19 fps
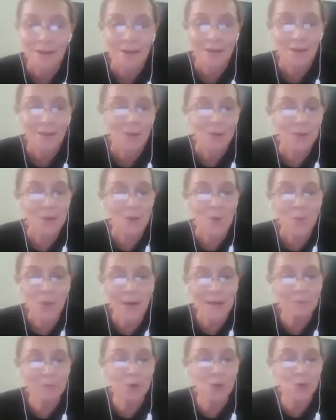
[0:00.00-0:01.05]
So what
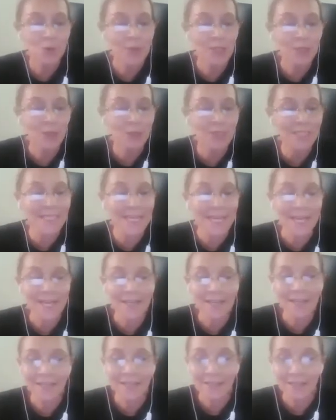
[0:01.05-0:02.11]
I'm doing
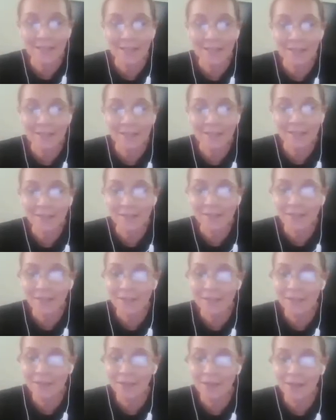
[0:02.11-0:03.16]
today
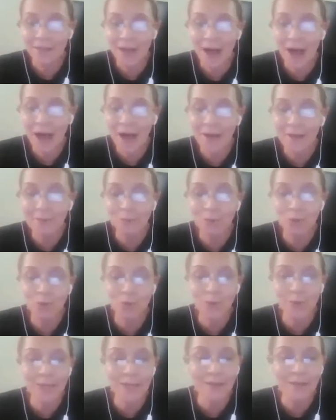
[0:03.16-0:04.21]
is I am
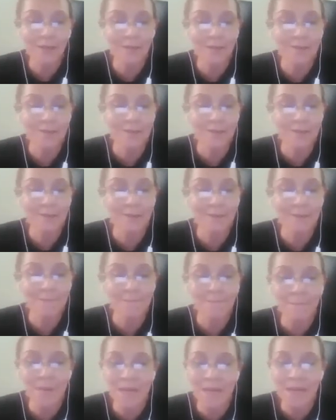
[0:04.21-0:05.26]
doing
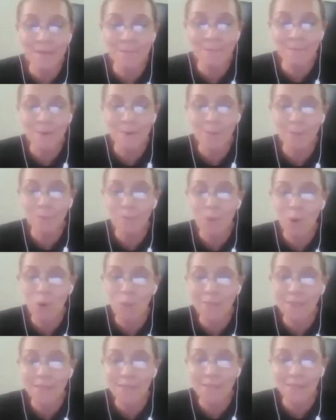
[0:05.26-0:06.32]
Meme
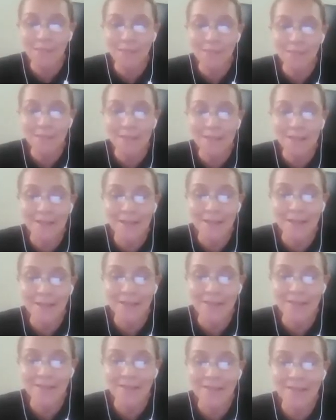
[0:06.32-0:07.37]
Moments,
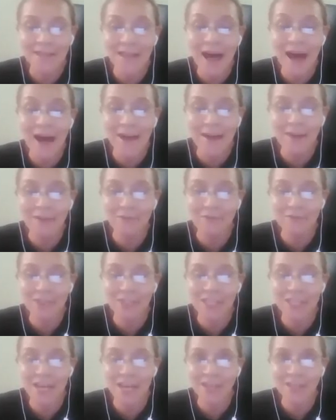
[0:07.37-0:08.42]
the live
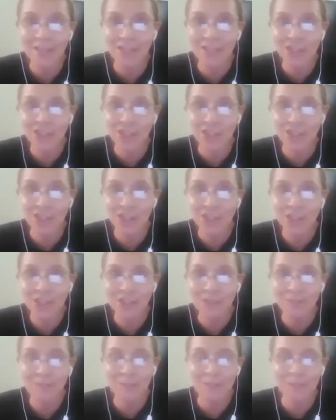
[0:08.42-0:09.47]
edition,
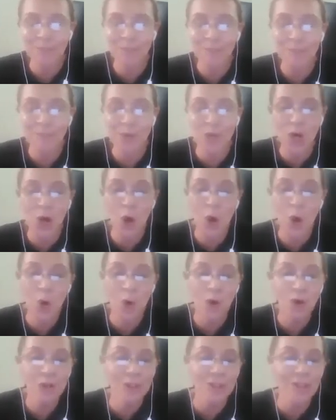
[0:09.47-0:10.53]

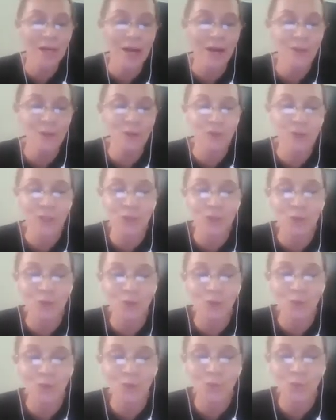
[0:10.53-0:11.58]
because I usually
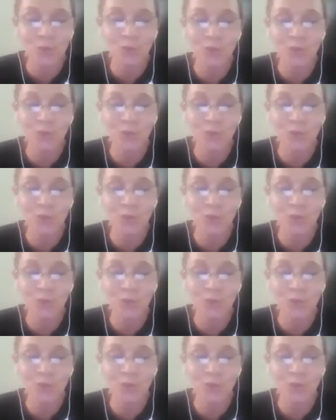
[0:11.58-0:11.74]
do